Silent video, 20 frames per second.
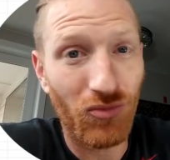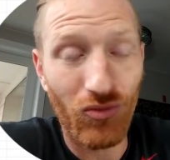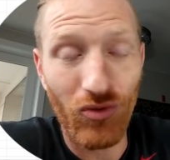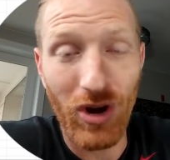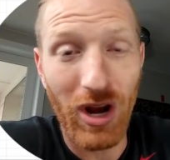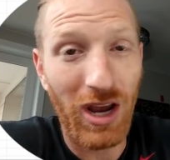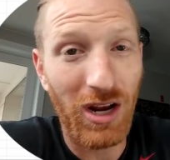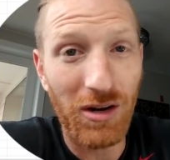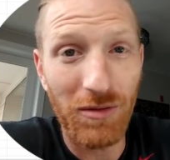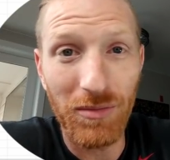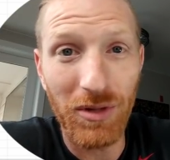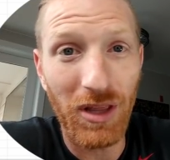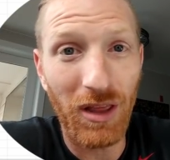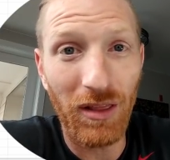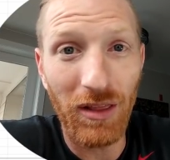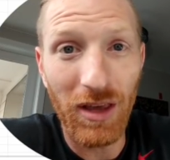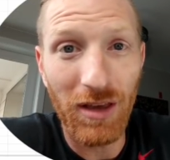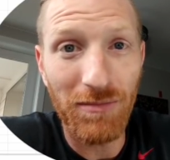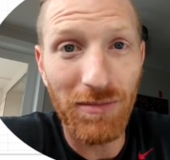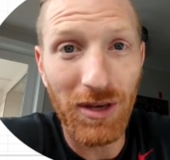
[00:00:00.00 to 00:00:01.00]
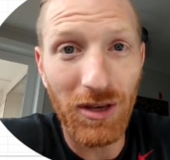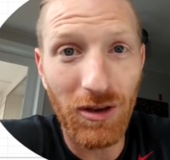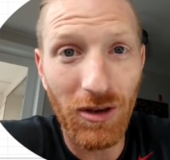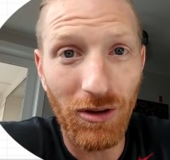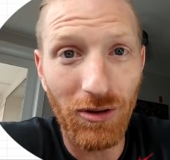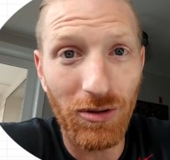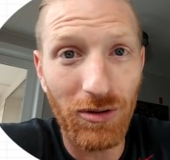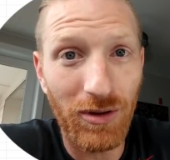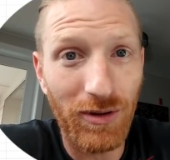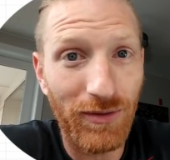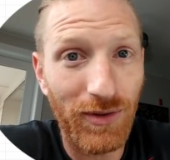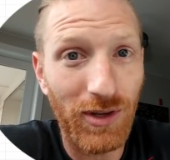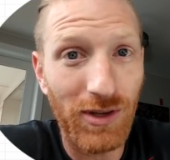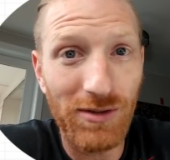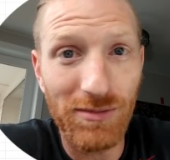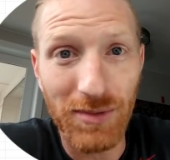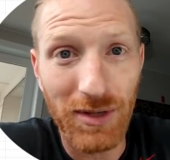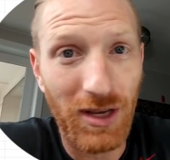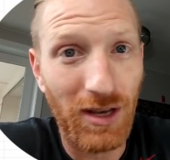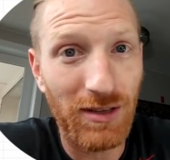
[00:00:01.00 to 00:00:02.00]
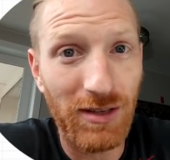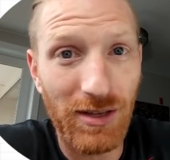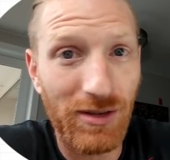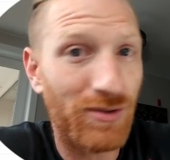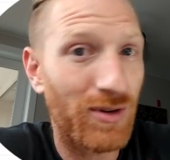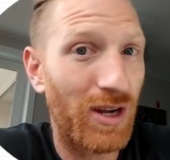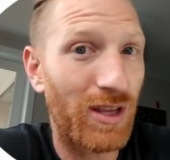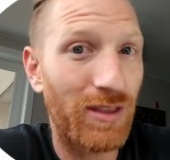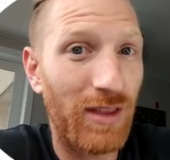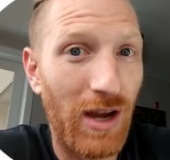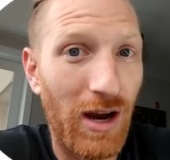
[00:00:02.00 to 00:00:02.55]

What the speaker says: randomly leave me Google reviews because it's right